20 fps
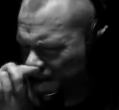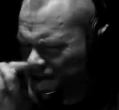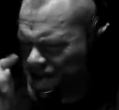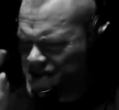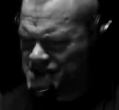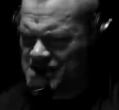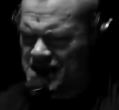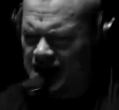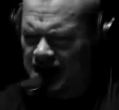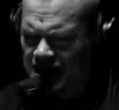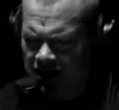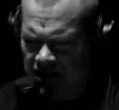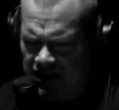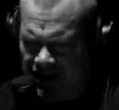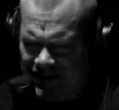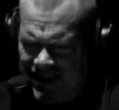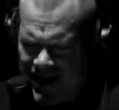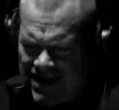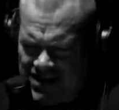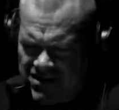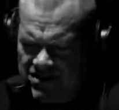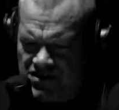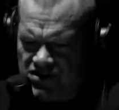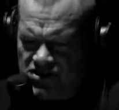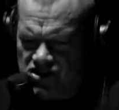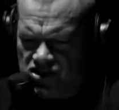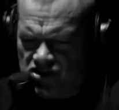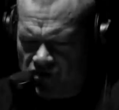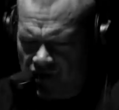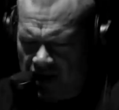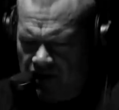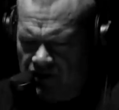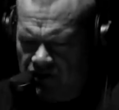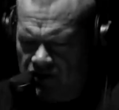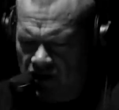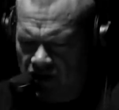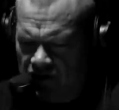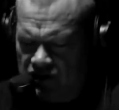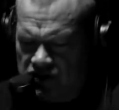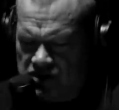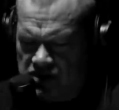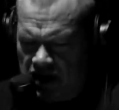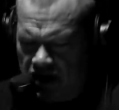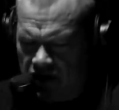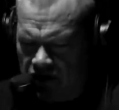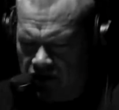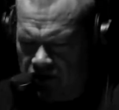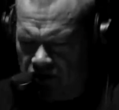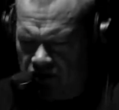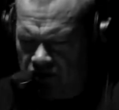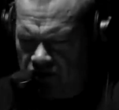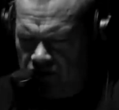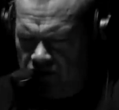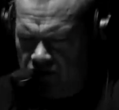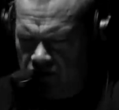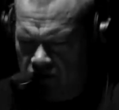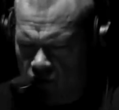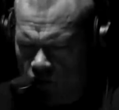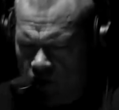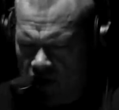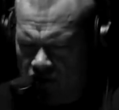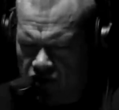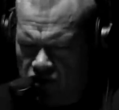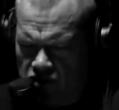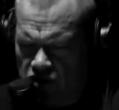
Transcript: Second, it lies in the strength of his character whether